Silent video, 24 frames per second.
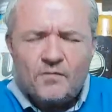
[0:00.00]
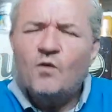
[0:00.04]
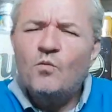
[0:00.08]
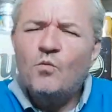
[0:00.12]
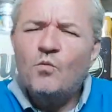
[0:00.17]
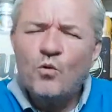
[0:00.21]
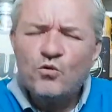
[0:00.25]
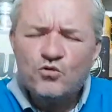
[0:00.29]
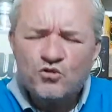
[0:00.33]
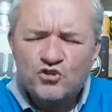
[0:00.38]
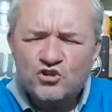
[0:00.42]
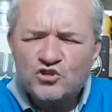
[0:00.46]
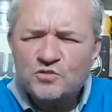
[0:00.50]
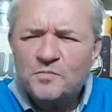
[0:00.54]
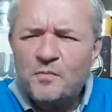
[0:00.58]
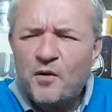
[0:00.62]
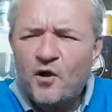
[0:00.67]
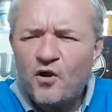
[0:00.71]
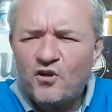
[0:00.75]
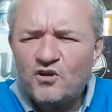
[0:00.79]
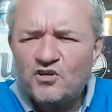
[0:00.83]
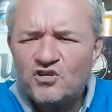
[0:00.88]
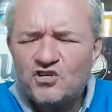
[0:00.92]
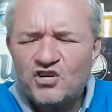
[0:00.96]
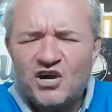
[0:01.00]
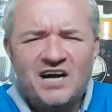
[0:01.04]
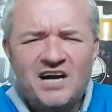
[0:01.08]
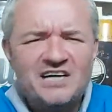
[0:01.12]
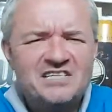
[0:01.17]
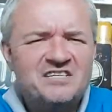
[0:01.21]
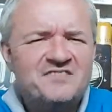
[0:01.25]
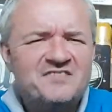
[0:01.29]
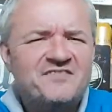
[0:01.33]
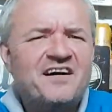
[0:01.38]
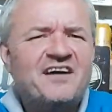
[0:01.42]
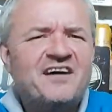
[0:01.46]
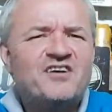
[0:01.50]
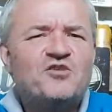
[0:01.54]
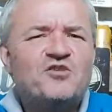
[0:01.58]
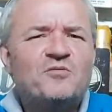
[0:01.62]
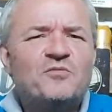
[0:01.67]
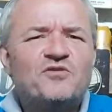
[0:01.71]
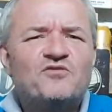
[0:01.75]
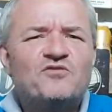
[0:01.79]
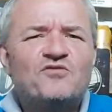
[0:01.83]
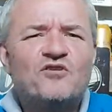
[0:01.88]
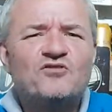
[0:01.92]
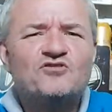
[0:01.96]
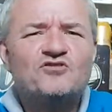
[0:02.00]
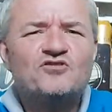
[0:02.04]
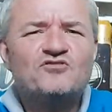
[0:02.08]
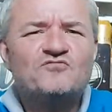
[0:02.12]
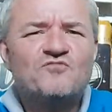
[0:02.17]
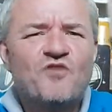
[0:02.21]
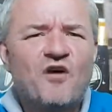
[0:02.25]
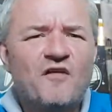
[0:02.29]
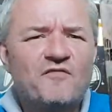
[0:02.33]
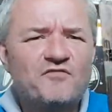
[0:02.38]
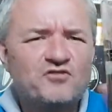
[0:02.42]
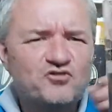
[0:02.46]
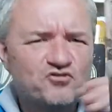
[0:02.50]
one does apologise if I come across as rather